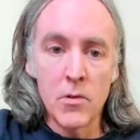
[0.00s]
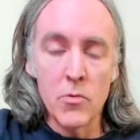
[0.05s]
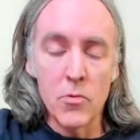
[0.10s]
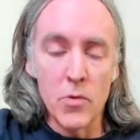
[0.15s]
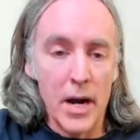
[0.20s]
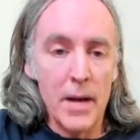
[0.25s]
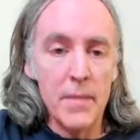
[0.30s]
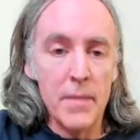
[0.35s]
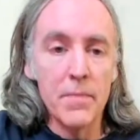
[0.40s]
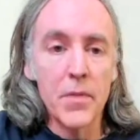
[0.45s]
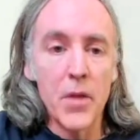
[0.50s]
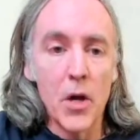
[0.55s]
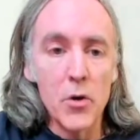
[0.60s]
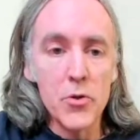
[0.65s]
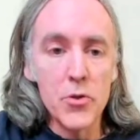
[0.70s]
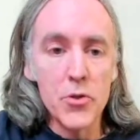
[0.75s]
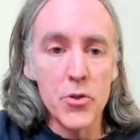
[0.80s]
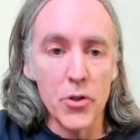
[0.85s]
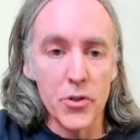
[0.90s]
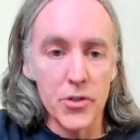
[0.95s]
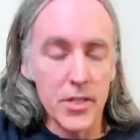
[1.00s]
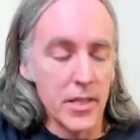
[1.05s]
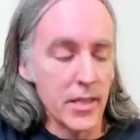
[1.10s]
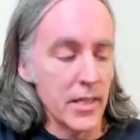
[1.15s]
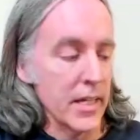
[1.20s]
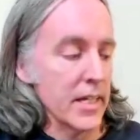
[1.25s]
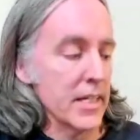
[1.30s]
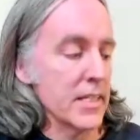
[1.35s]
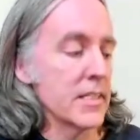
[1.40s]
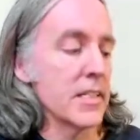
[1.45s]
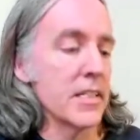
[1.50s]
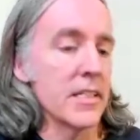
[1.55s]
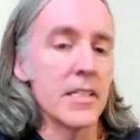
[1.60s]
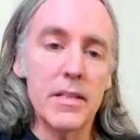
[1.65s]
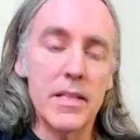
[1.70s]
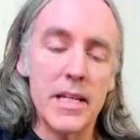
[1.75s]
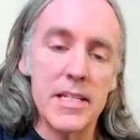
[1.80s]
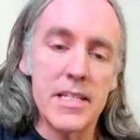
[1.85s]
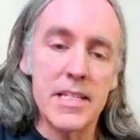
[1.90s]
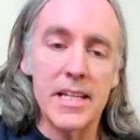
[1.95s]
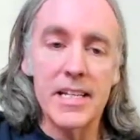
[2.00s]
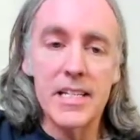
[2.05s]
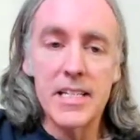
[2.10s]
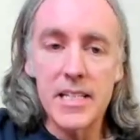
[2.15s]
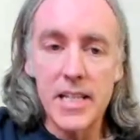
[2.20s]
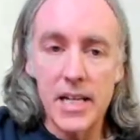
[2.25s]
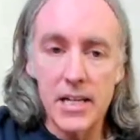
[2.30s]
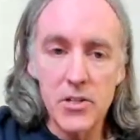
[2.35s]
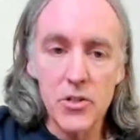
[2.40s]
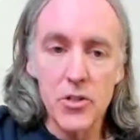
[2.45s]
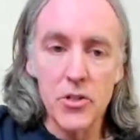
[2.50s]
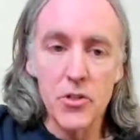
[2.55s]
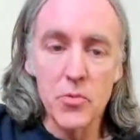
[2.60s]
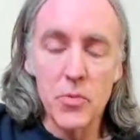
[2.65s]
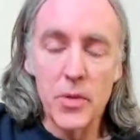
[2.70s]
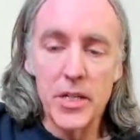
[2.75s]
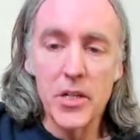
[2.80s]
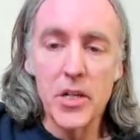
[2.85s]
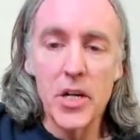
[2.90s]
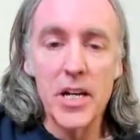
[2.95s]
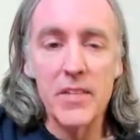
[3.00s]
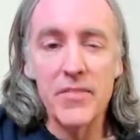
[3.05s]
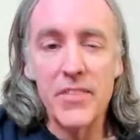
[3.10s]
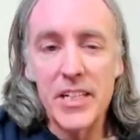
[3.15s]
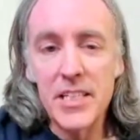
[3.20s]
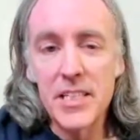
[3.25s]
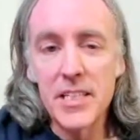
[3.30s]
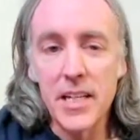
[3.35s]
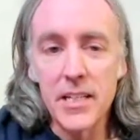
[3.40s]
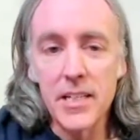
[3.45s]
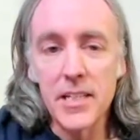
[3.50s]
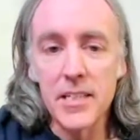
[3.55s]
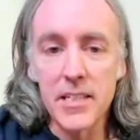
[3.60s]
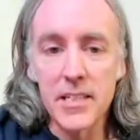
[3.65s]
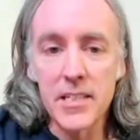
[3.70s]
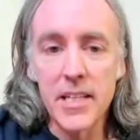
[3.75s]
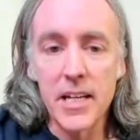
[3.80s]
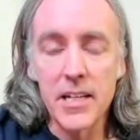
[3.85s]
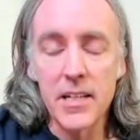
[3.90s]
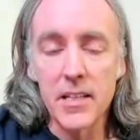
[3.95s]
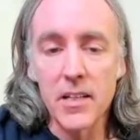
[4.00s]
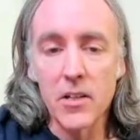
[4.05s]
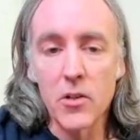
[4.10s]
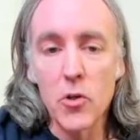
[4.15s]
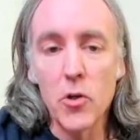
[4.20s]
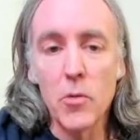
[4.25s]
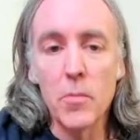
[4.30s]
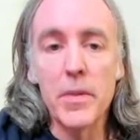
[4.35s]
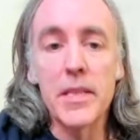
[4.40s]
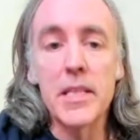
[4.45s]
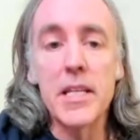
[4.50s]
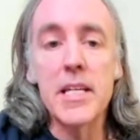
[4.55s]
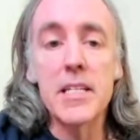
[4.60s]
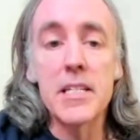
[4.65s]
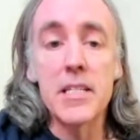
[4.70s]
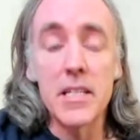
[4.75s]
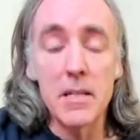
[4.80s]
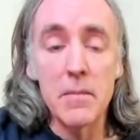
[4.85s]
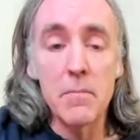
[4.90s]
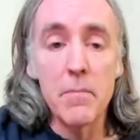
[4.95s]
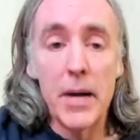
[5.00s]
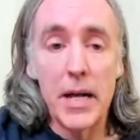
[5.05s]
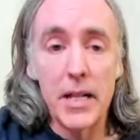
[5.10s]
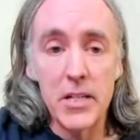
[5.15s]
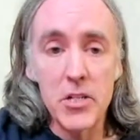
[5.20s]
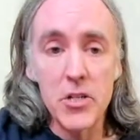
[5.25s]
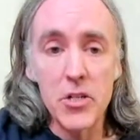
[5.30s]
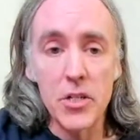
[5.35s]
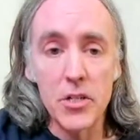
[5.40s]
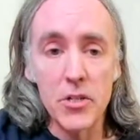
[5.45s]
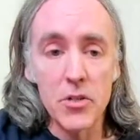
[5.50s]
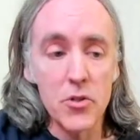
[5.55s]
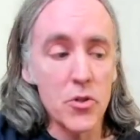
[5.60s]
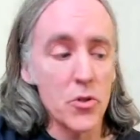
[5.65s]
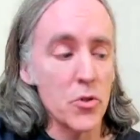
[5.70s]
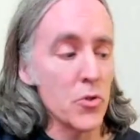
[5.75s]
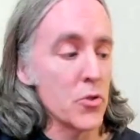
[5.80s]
Right, those sorts of things. And there's extensions where you're kind of extending the sound of the chord, but there's the embellishing too.